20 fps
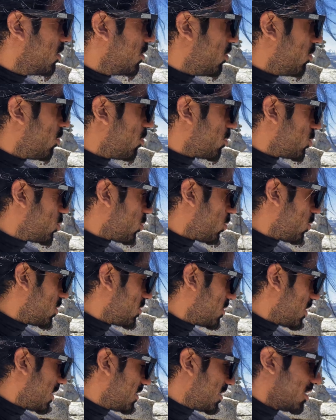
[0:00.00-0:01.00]
or source
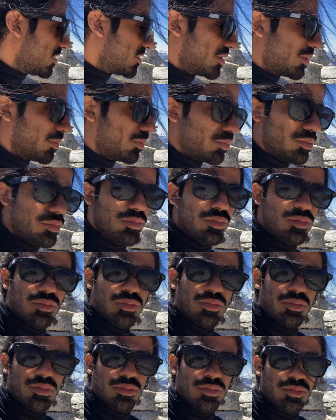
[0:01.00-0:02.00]
that tells them
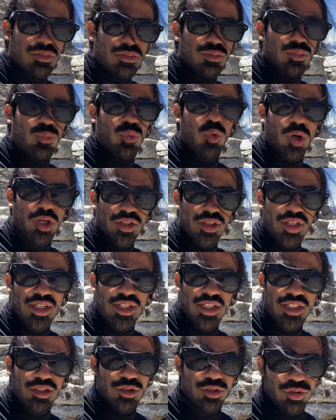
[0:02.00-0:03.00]
what they
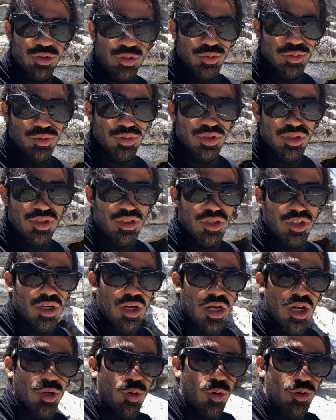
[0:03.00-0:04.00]
need to do
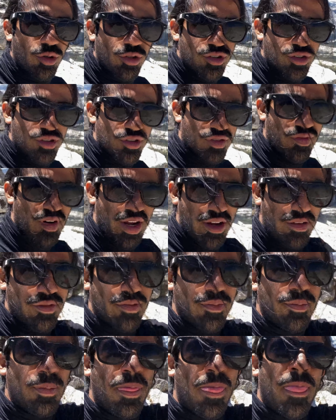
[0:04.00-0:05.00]
in order to survive?
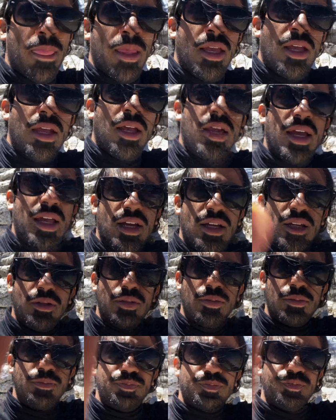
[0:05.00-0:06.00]
And
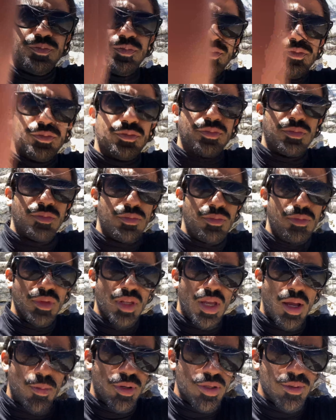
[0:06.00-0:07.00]

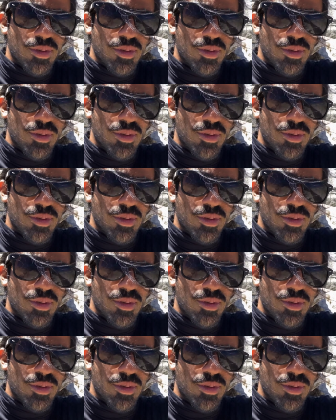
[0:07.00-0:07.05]
I'm going to be